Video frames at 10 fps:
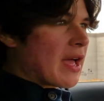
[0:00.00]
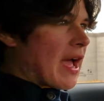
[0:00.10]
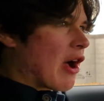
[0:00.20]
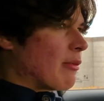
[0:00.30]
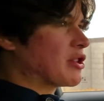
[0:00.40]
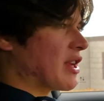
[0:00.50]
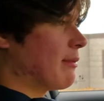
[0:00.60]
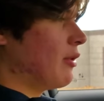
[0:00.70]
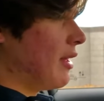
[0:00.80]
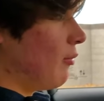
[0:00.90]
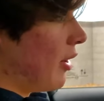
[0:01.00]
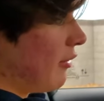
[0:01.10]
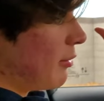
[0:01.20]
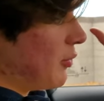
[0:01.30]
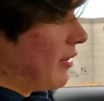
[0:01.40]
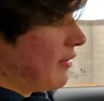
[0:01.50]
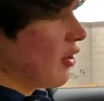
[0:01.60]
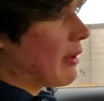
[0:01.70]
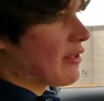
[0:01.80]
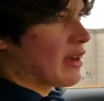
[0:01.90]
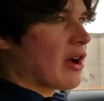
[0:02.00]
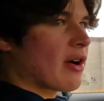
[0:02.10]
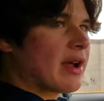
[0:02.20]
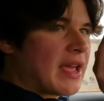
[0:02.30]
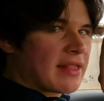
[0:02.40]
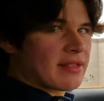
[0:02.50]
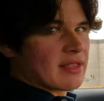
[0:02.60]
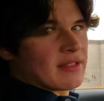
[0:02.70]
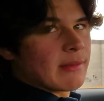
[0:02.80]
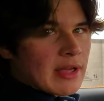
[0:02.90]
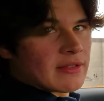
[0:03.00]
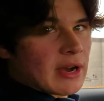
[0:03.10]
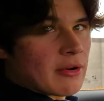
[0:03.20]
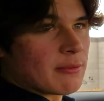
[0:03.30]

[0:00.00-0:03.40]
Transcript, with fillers: how much time it was between 0 miles an hour and 60 miles an hour,